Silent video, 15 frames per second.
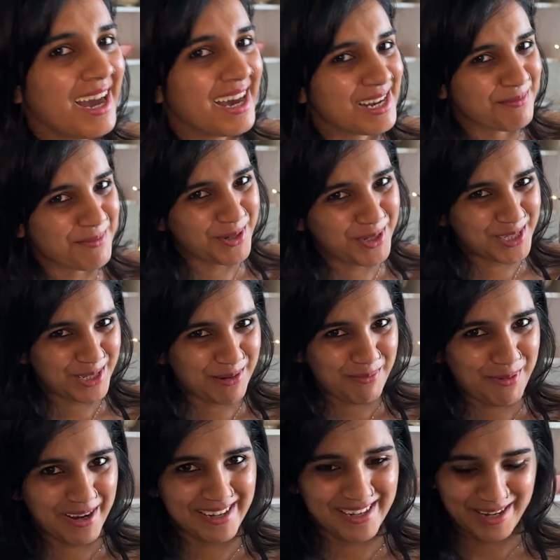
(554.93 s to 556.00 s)
And I'm gonna take a
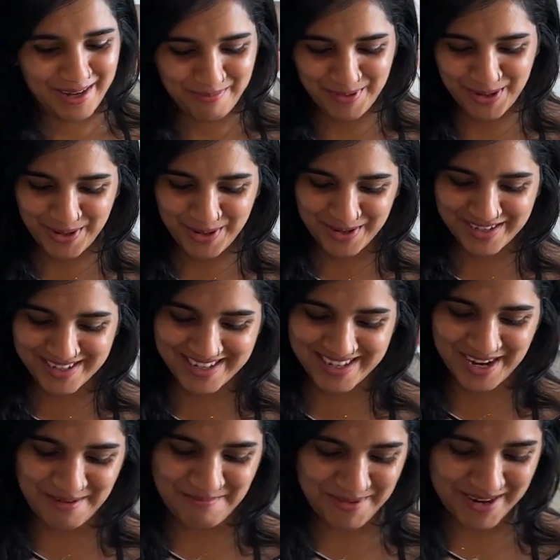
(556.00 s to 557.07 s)
bite
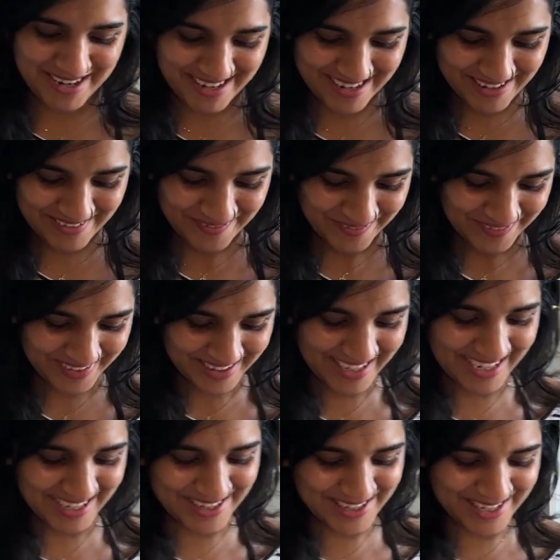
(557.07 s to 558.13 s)
because, I mean,
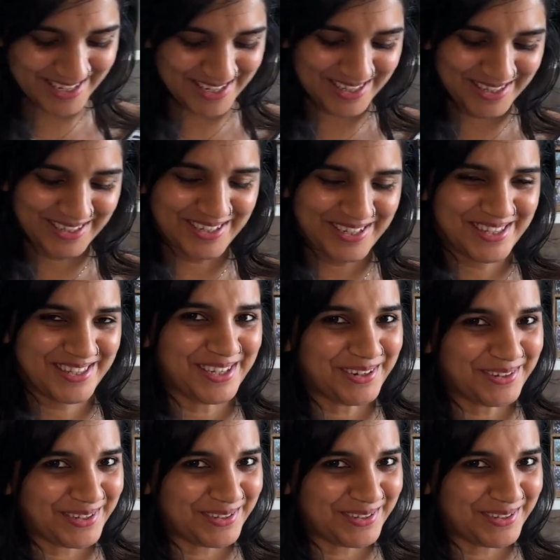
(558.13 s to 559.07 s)
it just looks so